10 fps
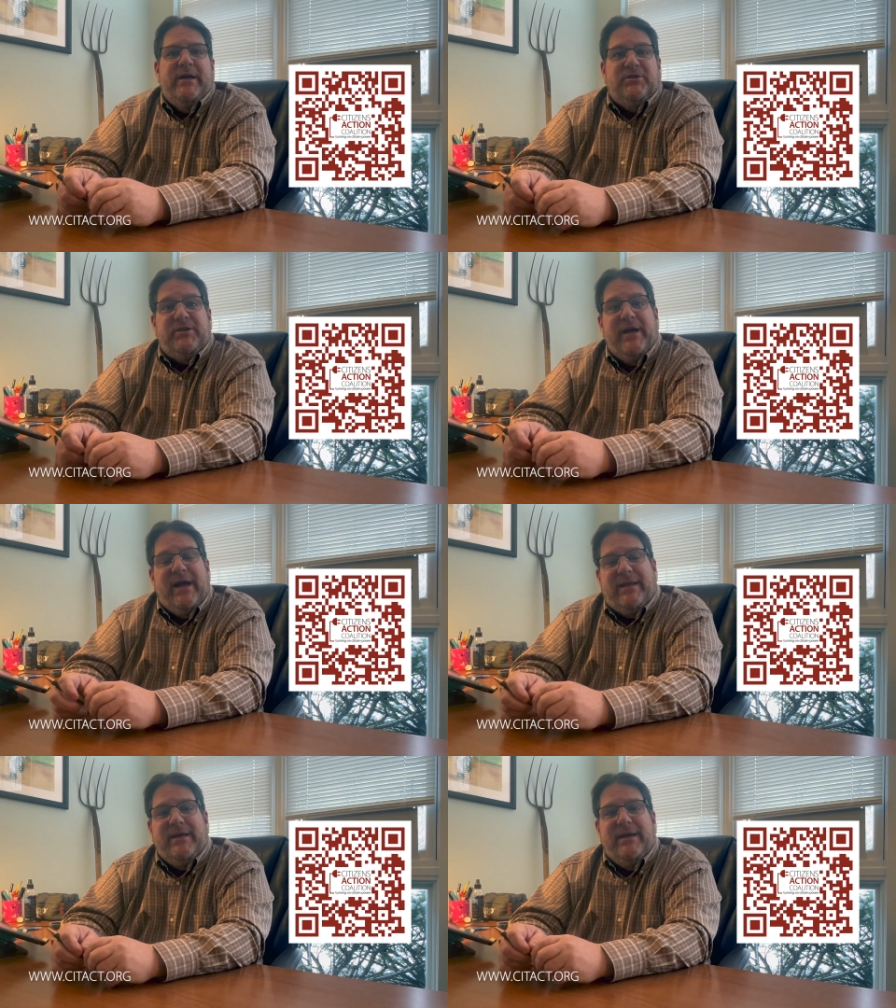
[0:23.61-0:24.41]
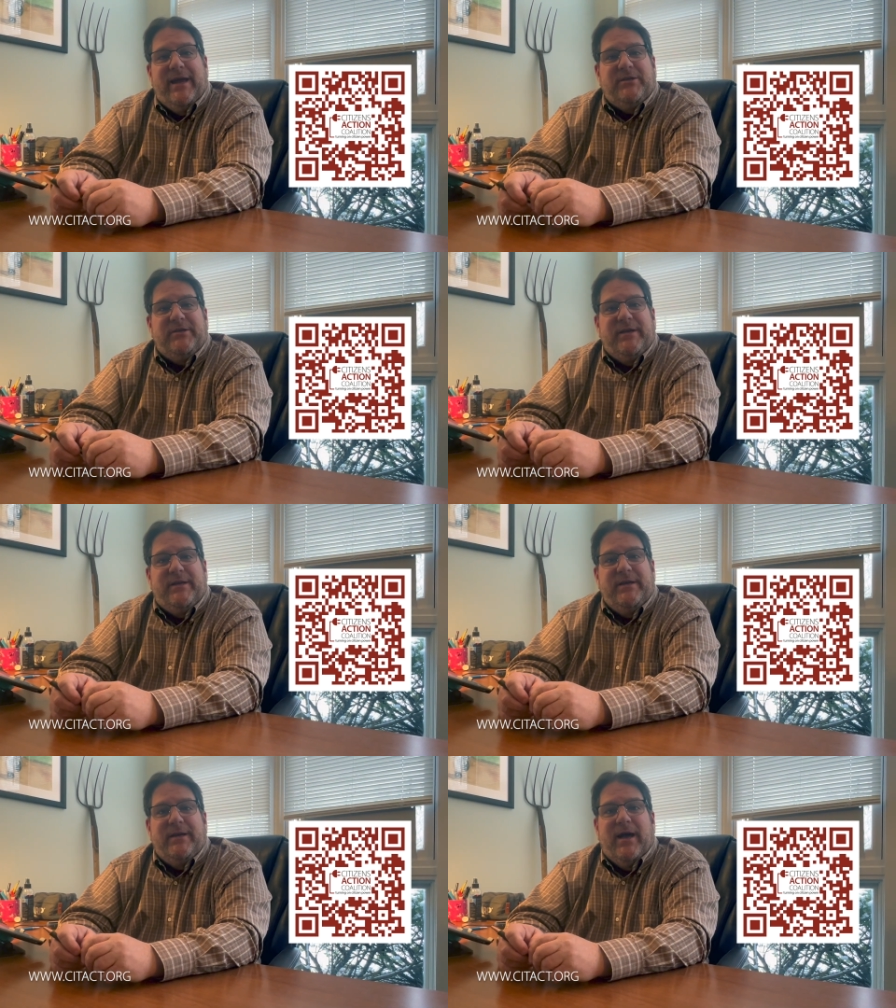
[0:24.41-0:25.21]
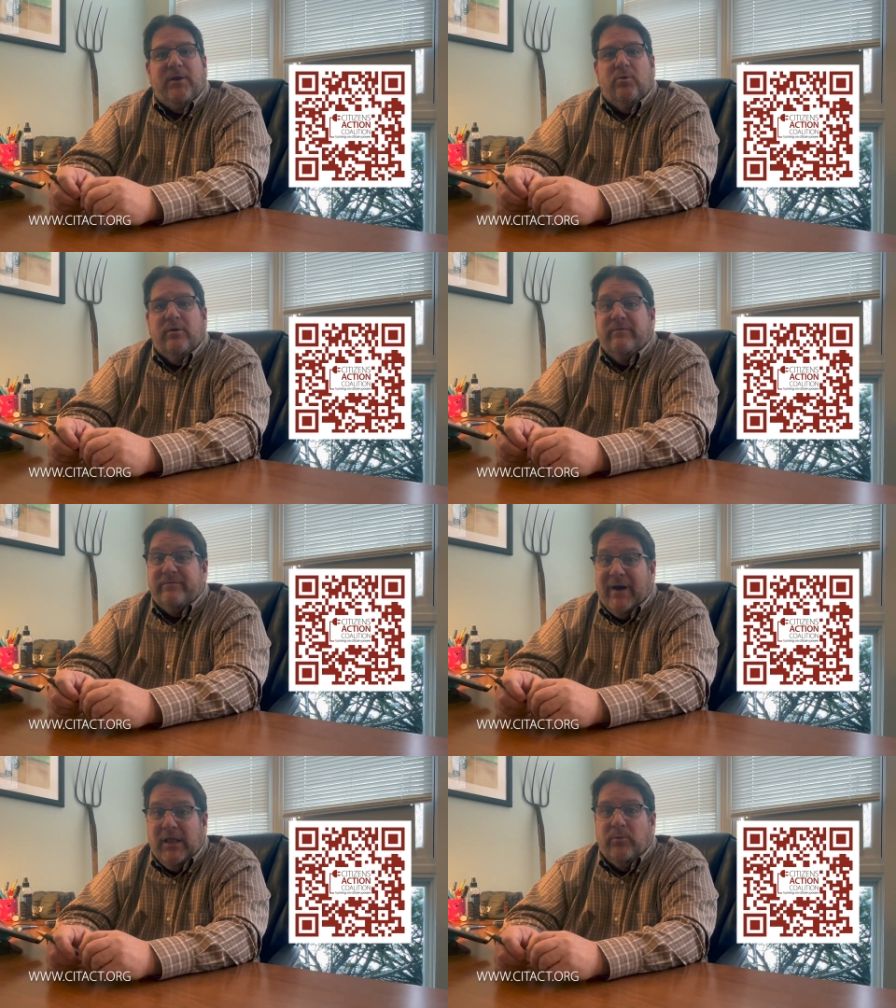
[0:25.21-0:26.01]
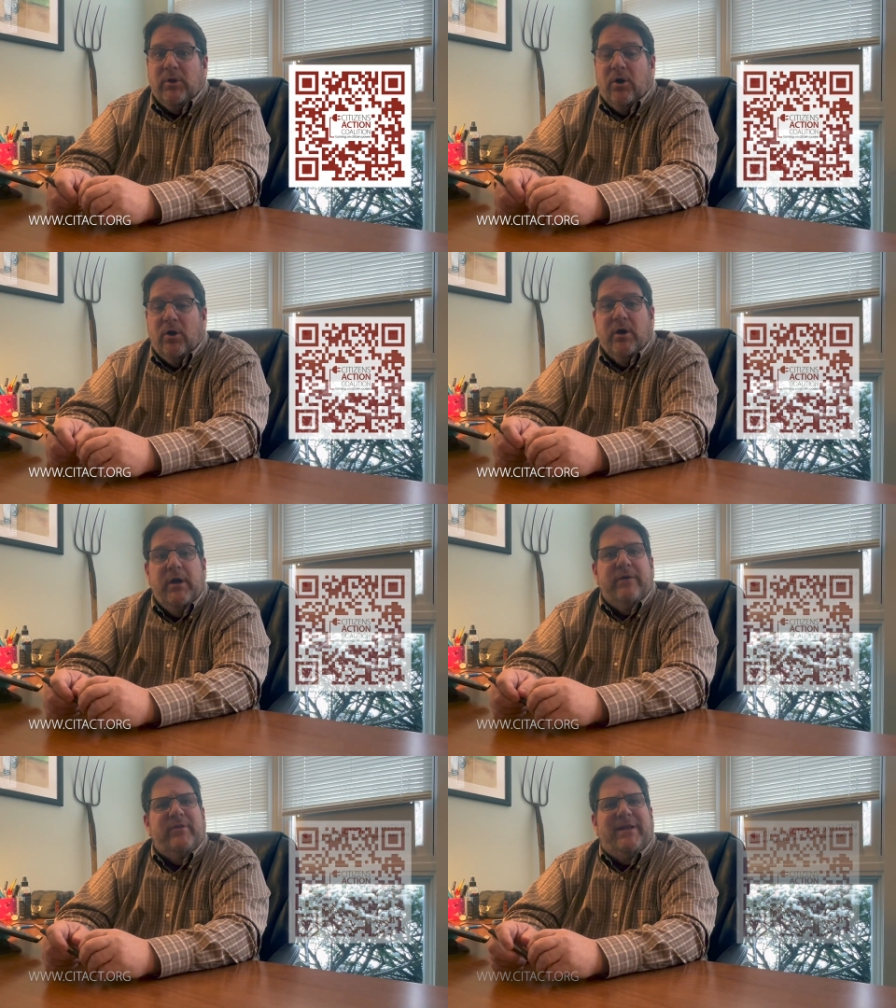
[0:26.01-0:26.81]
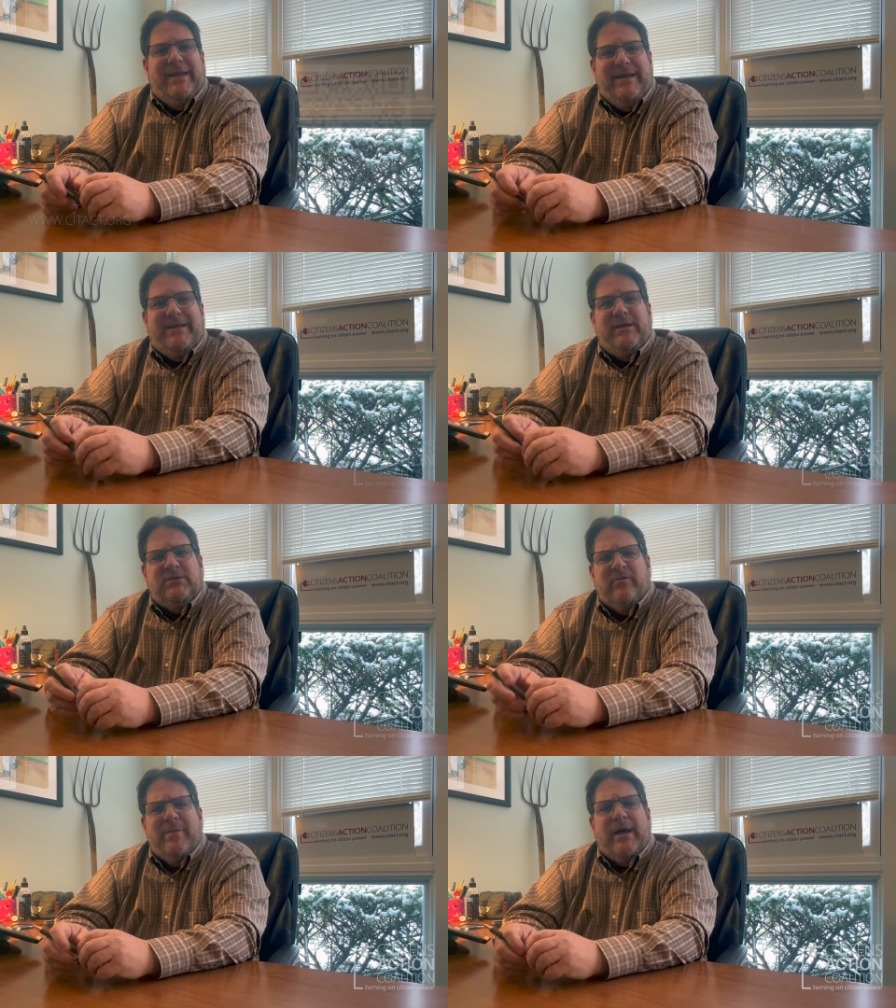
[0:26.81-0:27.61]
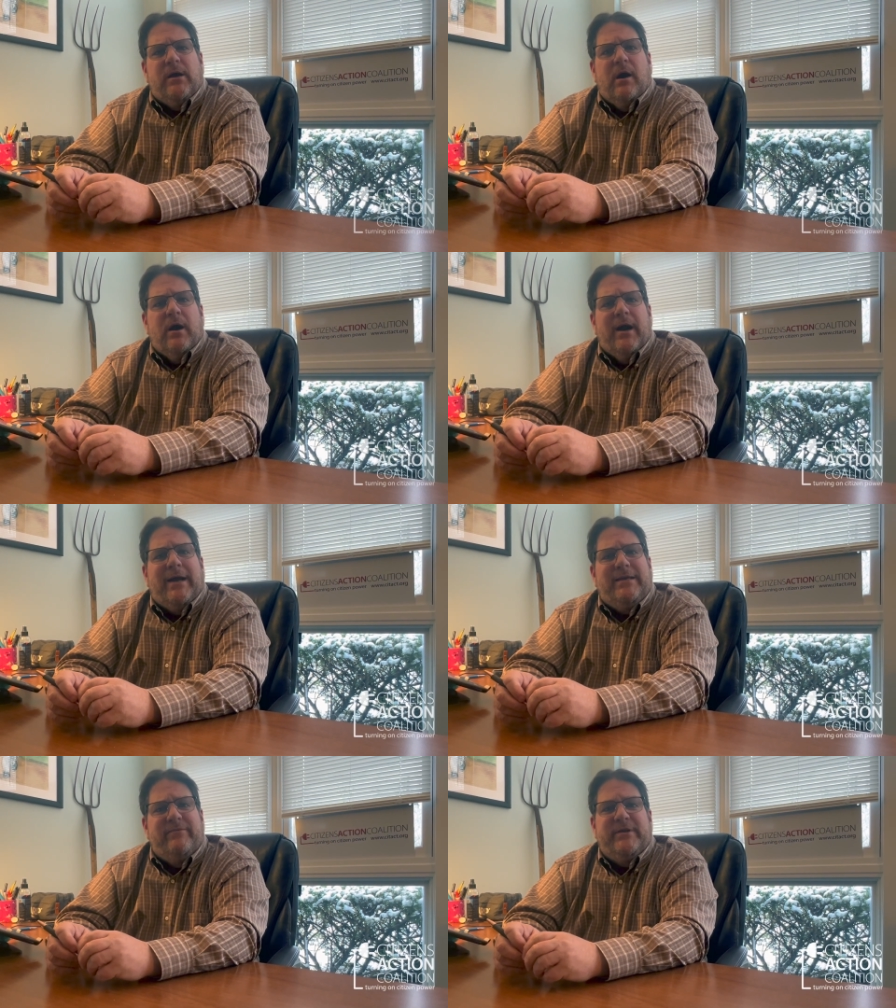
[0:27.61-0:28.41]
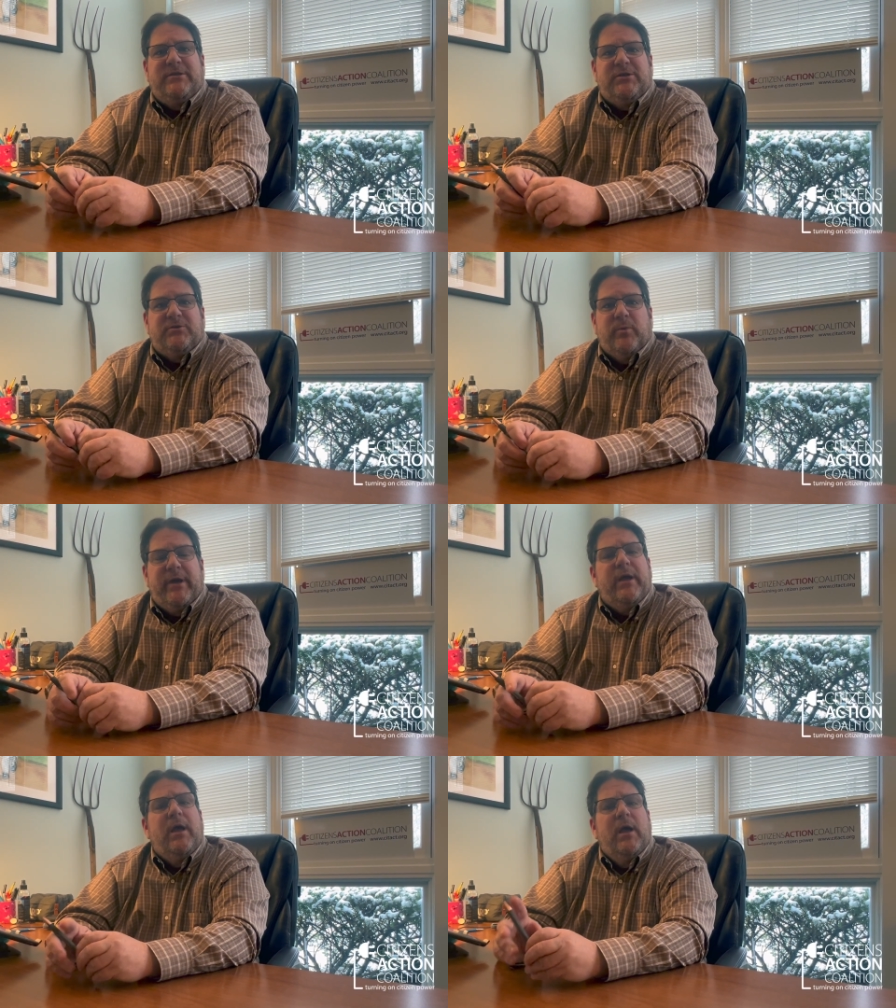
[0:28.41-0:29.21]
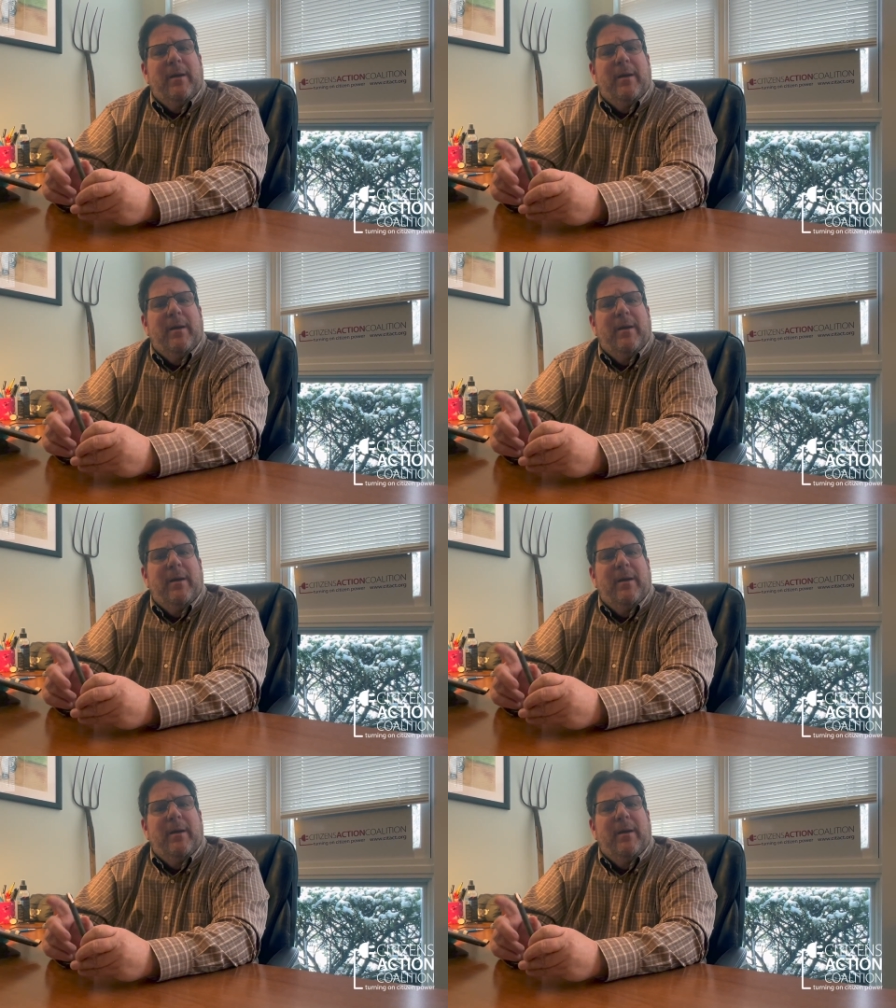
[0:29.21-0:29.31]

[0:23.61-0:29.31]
CITACT.org. Follow along for the details about our activities this week.